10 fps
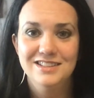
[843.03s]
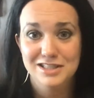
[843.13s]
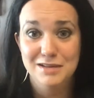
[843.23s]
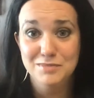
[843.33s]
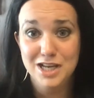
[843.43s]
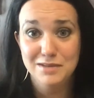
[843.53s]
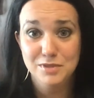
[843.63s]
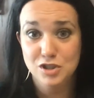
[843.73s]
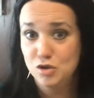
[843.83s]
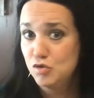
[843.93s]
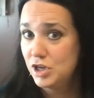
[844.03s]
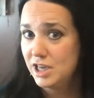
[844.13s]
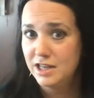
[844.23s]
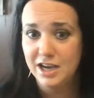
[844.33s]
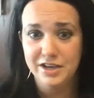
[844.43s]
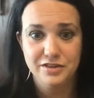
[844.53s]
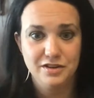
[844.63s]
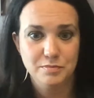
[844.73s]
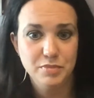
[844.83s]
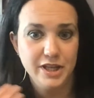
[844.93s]
sometimes you can
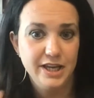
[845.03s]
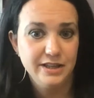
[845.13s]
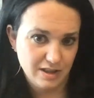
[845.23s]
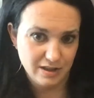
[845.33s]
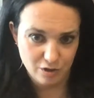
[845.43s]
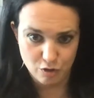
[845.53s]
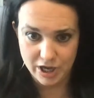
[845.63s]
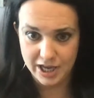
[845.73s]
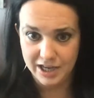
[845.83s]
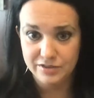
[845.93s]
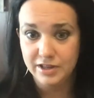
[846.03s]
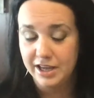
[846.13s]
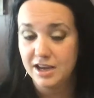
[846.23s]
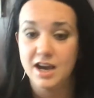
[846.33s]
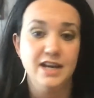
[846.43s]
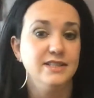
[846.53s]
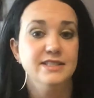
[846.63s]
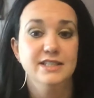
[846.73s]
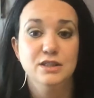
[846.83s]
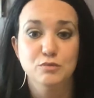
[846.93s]
either play it in your head like I
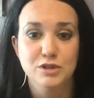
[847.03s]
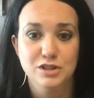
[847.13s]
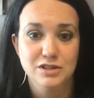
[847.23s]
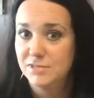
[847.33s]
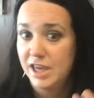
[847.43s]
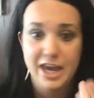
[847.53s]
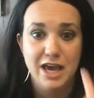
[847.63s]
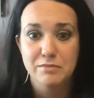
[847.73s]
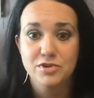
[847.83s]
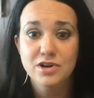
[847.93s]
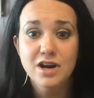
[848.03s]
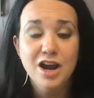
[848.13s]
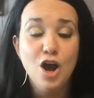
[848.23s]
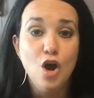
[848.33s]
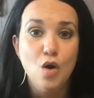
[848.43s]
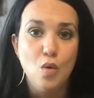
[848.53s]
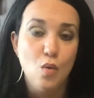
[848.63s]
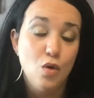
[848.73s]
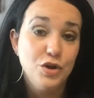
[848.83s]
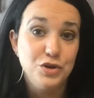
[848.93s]
did with the camera,
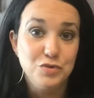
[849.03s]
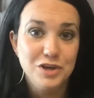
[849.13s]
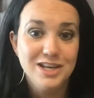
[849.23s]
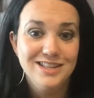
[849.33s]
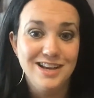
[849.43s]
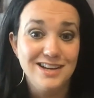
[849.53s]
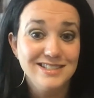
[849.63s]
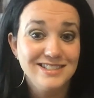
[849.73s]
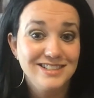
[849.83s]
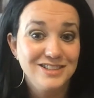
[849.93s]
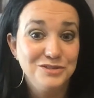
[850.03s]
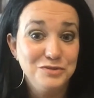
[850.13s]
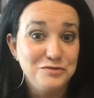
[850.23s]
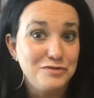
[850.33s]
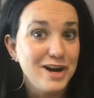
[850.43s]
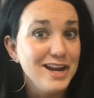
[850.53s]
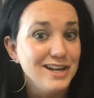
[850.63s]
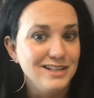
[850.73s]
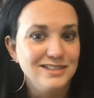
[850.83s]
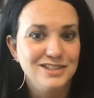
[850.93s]
or you can ask a good
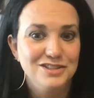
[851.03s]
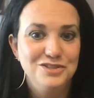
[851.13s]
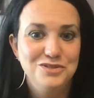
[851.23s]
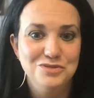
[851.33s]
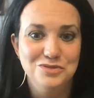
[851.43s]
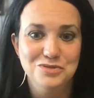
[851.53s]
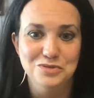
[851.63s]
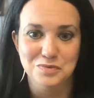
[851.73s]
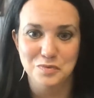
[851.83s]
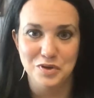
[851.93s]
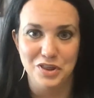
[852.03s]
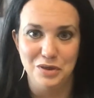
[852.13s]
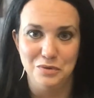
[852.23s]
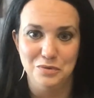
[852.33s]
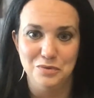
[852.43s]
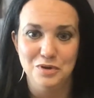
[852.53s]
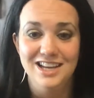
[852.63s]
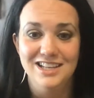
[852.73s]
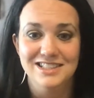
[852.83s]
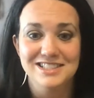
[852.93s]
friend to do it with you.
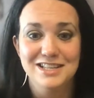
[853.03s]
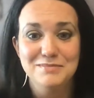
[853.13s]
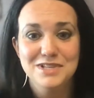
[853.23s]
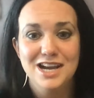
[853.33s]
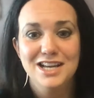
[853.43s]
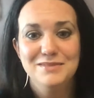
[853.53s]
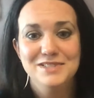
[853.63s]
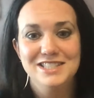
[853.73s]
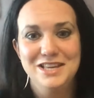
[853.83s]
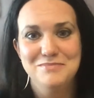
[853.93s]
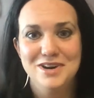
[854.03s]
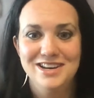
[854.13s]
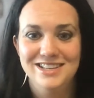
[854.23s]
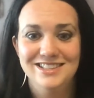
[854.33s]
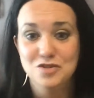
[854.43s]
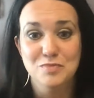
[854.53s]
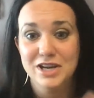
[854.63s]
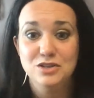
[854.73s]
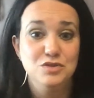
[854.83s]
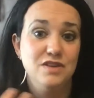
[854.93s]
And sometimes you
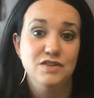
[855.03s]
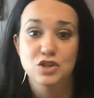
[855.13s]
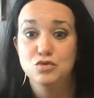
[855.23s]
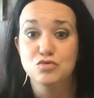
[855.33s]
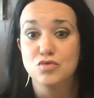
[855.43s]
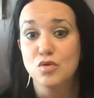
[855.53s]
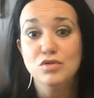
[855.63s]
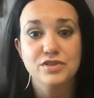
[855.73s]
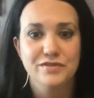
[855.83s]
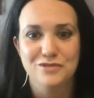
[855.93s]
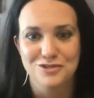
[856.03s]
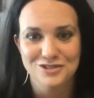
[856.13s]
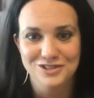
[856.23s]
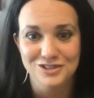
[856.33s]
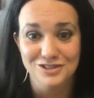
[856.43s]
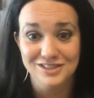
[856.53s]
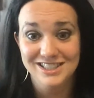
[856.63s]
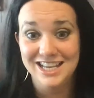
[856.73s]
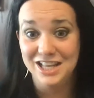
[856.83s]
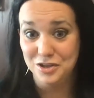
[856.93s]
might even do role
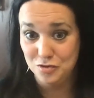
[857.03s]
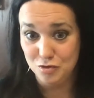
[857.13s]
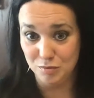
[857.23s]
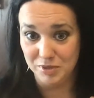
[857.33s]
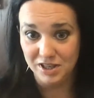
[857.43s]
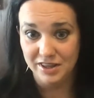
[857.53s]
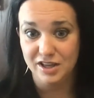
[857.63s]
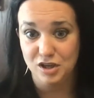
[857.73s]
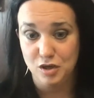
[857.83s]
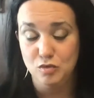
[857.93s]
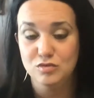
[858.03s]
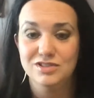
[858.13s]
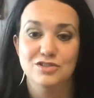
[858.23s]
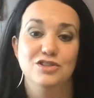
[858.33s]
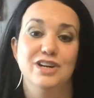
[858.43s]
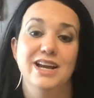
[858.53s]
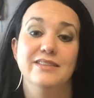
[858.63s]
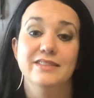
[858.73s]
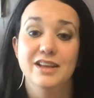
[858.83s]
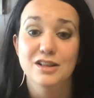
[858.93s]
reversals, and you'll be the accuser
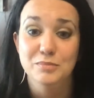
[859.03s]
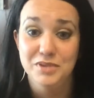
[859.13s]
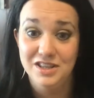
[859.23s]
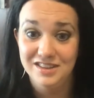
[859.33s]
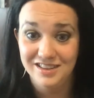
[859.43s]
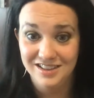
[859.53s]
and they'll be